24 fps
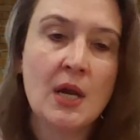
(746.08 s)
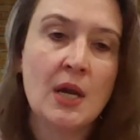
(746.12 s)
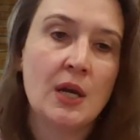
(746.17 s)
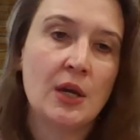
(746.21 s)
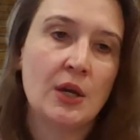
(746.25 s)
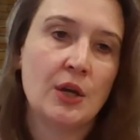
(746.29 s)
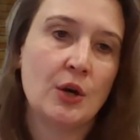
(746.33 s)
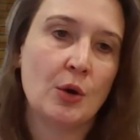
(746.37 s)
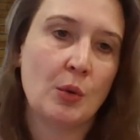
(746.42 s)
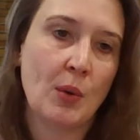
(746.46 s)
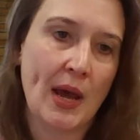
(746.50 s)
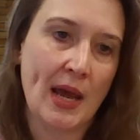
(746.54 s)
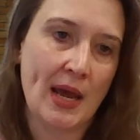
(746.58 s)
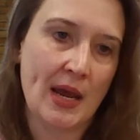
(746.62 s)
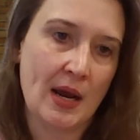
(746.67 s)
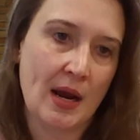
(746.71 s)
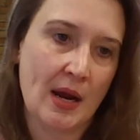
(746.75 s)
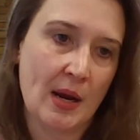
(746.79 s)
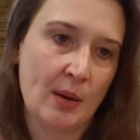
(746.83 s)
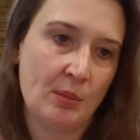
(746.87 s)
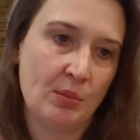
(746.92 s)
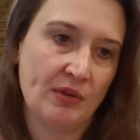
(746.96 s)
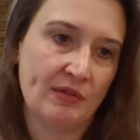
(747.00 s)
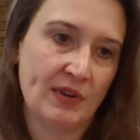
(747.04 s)

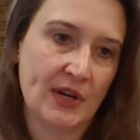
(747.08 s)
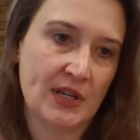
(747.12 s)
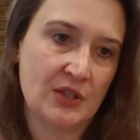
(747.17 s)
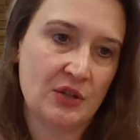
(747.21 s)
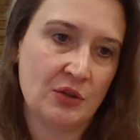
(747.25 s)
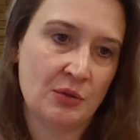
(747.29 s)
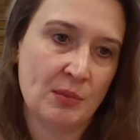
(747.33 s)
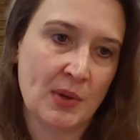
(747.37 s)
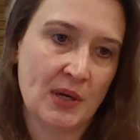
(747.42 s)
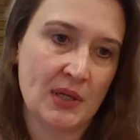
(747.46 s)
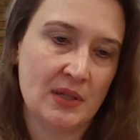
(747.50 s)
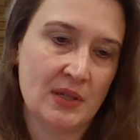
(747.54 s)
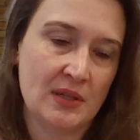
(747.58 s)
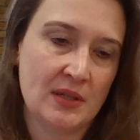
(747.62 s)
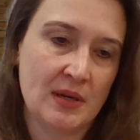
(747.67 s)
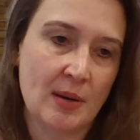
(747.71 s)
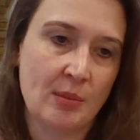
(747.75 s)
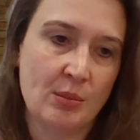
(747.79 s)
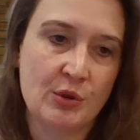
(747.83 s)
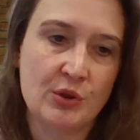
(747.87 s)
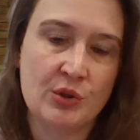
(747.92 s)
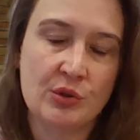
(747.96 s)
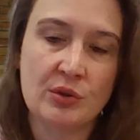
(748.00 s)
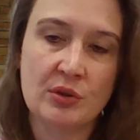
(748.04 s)
AI provides tremendous
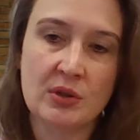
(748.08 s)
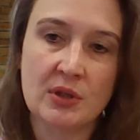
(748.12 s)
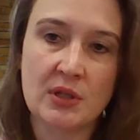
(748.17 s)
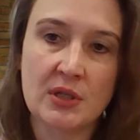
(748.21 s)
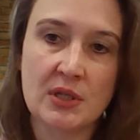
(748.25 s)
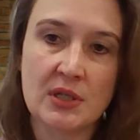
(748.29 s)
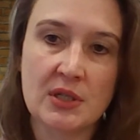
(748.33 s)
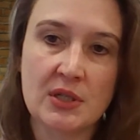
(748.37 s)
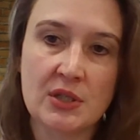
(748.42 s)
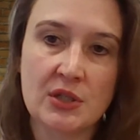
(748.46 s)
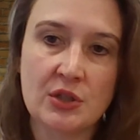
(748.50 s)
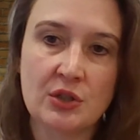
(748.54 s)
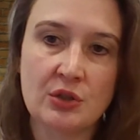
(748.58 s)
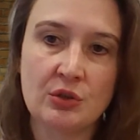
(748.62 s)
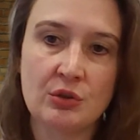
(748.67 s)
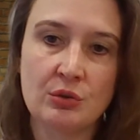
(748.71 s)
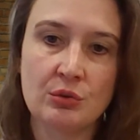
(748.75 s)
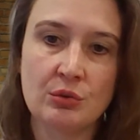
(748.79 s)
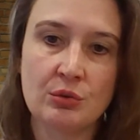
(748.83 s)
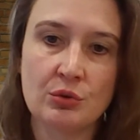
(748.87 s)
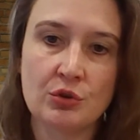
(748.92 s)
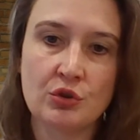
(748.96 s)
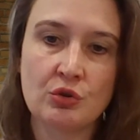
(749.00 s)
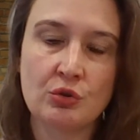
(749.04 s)
opportunities
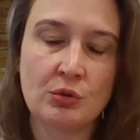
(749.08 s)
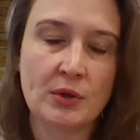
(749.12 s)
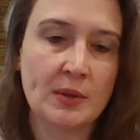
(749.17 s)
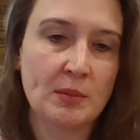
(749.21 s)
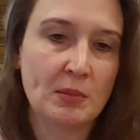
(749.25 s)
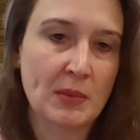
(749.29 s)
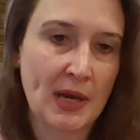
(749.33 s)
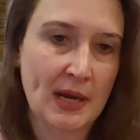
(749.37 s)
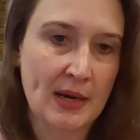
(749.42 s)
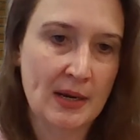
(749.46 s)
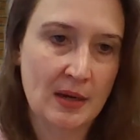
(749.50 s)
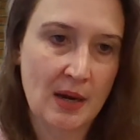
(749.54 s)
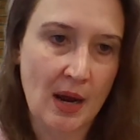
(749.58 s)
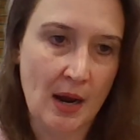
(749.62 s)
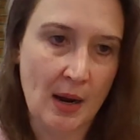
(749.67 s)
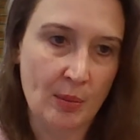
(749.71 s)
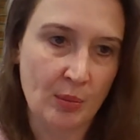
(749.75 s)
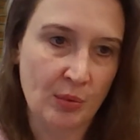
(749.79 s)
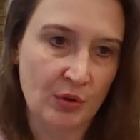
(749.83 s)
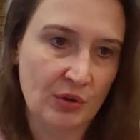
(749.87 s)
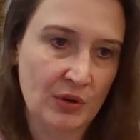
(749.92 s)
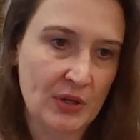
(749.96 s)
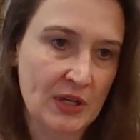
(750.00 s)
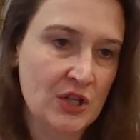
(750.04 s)
to streamline
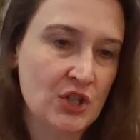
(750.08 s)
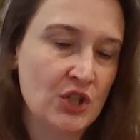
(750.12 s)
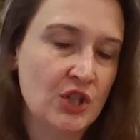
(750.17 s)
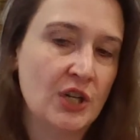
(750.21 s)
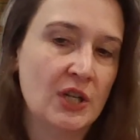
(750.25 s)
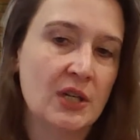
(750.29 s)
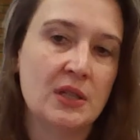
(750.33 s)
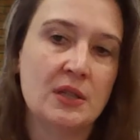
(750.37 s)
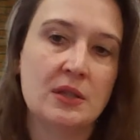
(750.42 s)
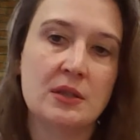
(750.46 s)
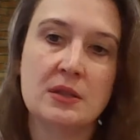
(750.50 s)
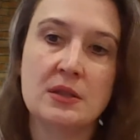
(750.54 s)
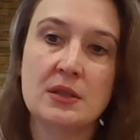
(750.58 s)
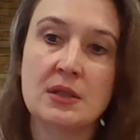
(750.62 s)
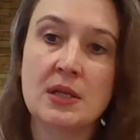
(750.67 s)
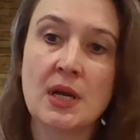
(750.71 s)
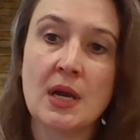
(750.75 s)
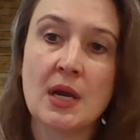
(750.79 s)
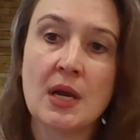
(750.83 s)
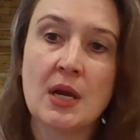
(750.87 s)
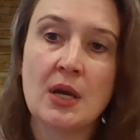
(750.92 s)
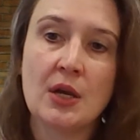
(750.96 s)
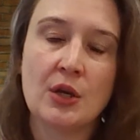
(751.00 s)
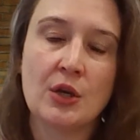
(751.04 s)
operations,
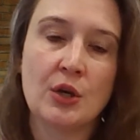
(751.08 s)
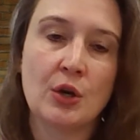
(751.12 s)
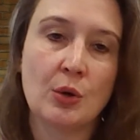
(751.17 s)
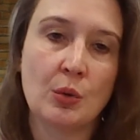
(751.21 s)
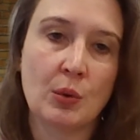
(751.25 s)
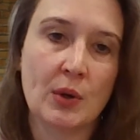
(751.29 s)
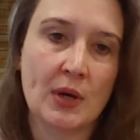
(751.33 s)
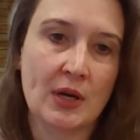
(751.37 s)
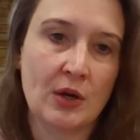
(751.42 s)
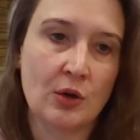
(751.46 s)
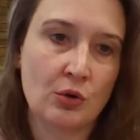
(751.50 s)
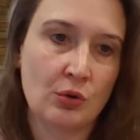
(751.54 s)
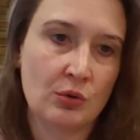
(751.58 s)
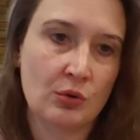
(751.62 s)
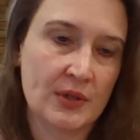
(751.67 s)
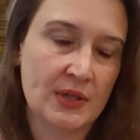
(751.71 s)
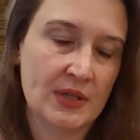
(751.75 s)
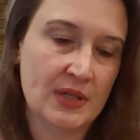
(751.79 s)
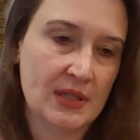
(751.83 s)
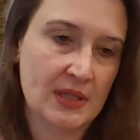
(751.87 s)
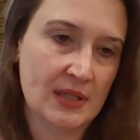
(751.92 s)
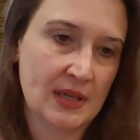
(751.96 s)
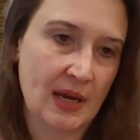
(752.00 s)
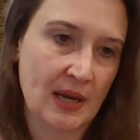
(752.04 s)

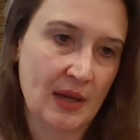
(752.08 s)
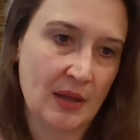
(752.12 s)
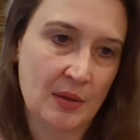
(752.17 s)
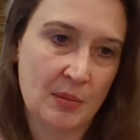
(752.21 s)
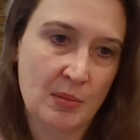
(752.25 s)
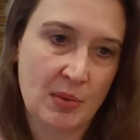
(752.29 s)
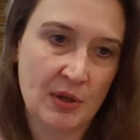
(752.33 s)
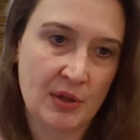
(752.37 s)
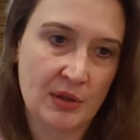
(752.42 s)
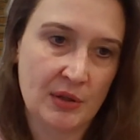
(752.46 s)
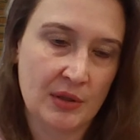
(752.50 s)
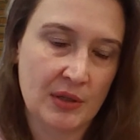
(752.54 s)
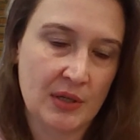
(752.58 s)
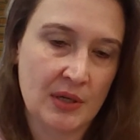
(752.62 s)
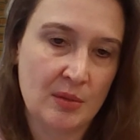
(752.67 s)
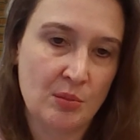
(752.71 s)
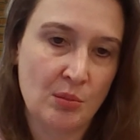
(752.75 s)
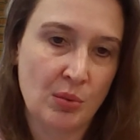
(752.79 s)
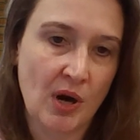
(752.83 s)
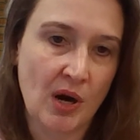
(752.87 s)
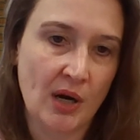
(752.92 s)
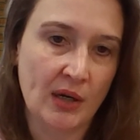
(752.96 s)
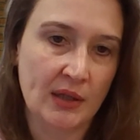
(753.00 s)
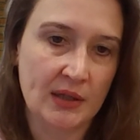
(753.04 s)
increase scalability and
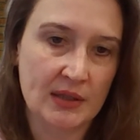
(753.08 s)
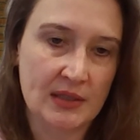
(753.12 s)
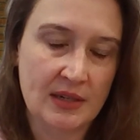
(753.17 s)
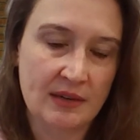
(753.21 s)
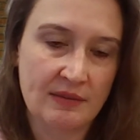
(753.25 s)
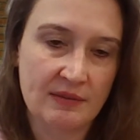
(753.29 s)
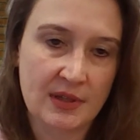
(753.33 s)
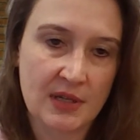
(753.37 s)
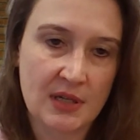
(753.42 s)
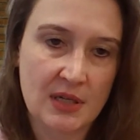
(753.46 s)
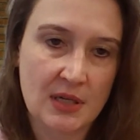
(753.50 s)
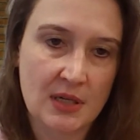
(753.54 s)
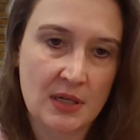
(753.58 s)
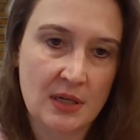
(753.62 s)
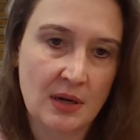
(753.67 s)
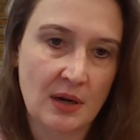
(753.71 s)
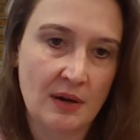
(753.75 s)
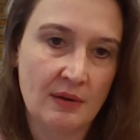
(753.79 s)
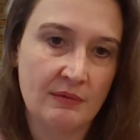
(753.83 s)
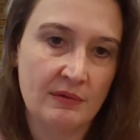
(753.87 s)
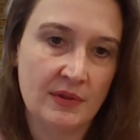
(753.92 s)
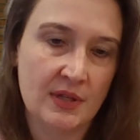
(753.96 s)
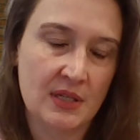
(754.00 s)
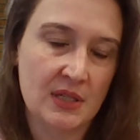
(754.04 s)
productivity
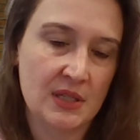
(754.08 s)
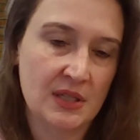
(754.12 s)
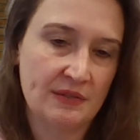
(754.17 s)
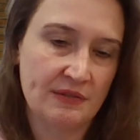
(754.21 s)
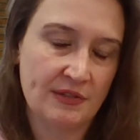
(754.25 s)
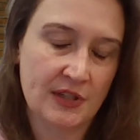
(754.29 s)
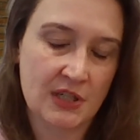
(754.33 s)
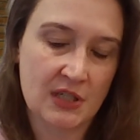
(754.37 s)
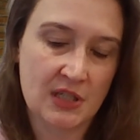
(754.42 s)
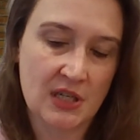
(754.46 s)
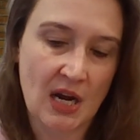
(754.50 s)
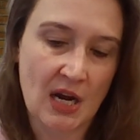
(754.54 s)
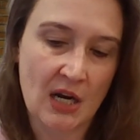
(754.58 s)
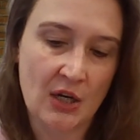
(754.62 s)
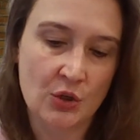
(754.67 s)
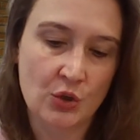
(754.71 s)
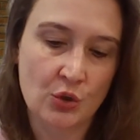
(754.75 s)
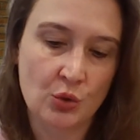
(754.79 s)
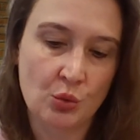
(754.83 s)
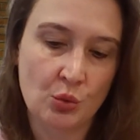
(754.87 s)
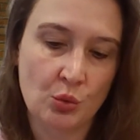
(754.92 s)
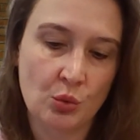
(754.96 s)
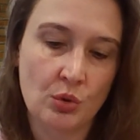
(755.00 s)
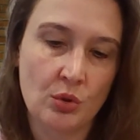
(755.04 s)
of these fintech
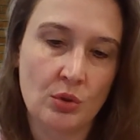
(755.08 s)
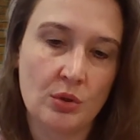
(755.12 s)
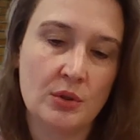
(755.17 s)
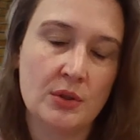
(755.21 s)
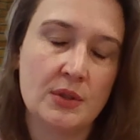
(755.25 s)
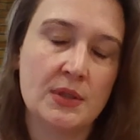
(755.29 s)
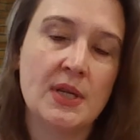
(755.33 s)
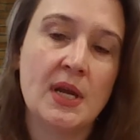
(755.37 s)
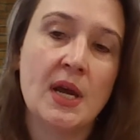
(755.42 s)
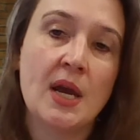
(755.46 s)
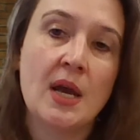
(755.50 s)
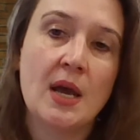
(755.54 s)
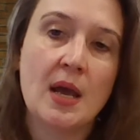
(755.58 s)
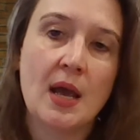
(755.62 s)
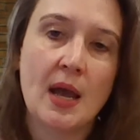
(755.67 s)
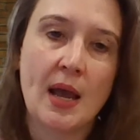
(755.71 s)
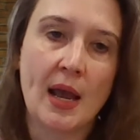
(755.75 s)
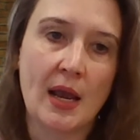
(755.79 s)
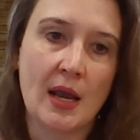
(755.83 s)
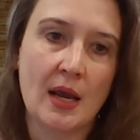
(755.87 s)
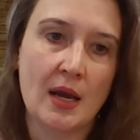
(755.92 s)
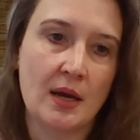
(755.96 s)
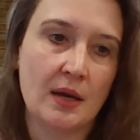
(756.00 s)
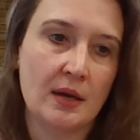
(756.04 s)
tools,
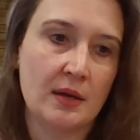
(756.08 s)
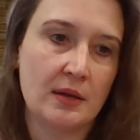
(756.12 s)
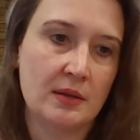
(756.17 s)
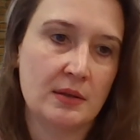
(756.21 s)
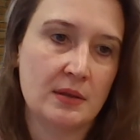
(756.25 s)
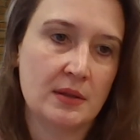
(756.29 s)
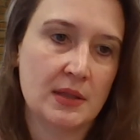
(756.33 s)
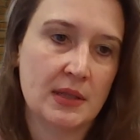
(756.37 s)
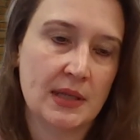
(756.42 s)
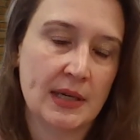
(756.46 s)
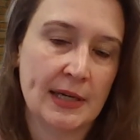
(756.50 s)
and